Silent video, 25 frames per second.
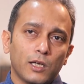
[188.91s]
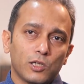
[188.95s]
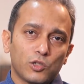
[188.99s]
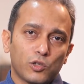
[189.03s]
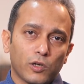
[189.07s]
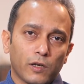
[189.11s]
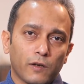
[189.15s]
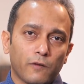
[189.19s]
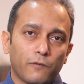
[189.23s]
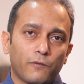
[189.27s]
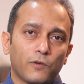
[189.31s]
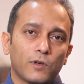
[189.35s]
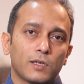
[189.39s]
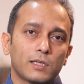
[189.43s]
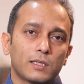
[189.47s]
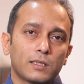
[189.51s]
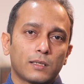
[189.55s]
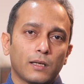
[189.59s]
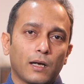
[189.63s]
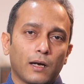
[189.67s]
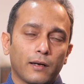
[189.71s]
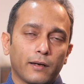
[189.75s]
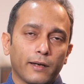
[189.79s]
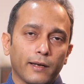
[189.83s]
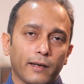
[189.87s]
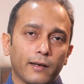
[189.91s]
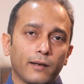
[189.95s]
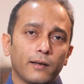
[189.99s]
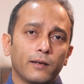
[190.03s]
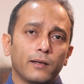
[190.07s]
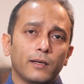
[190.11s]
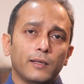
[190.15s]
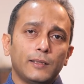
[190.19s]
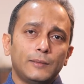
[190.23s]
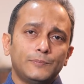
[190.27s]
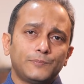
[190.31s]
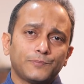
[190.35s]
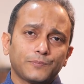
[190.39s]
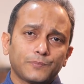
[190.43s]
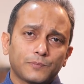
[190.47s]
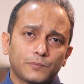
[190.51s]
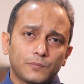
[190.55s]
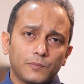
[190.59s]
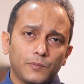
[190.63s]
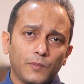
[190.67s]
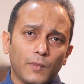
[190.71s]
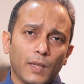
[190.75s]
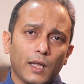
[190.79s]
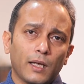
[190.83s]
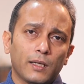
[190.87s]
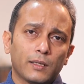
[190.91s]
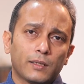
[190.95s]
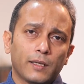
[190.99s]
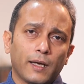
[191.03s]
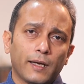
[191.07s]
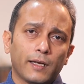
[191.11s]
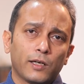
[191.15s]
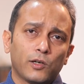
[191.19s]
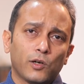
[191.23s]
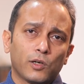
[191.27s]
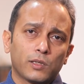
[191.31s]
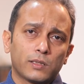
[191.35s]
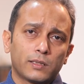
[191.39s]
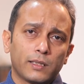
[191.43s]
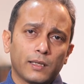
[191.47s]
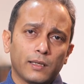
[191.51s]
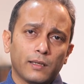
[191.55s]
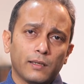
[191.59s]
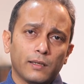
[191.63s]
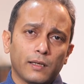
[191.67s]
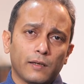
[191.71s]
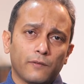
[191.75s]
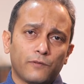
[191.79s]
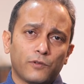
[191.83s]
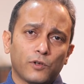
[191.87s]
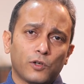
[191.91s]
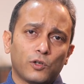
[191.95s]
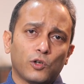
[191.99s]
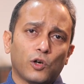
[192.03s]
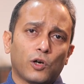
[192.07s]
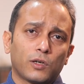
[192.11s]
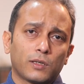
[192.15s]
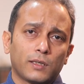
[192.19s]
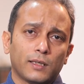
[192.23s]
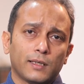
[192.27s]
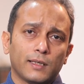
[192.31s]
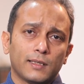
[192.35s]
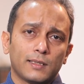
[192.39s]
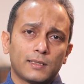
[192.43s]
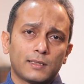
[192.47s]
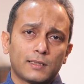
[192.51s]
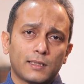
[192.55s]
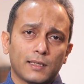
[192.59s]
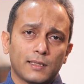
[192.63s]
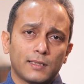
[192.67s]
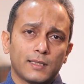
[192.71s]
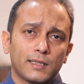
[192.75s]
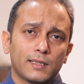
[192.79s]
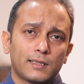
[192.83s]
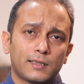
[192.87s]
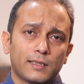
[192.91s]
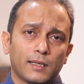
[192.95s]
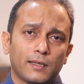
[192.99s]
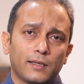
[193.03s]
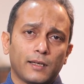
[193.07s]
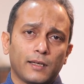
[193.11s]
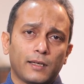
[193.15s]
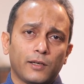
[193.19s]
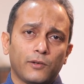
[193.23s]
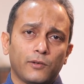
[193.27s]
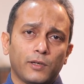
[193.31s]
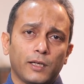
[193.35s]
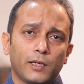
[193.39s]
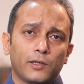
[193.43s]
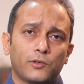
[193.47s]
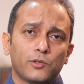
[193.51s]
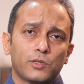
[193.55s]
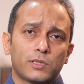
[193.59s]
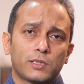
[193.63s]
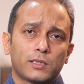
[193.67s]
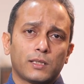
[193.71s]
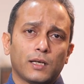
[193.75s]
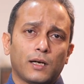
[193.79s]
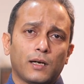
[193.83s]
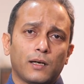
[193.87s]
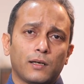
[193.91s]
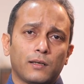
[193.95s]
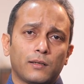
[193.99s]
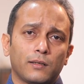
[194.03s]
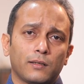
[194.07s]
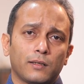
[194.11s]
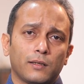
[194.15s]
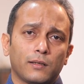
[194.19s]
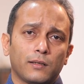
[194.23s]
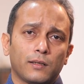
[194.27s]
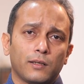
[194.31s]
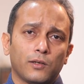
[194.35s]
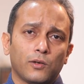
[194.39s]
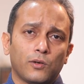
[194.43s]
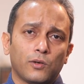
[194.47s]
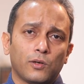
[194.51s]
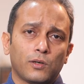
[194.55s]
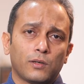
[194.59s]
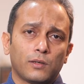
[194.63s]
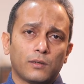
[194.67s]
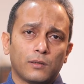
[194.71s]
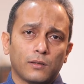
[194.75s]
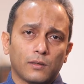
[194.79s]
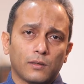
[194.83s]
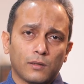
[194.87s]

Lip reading: So if you are starting thyroxine, if your doctor has suggested that you need to start your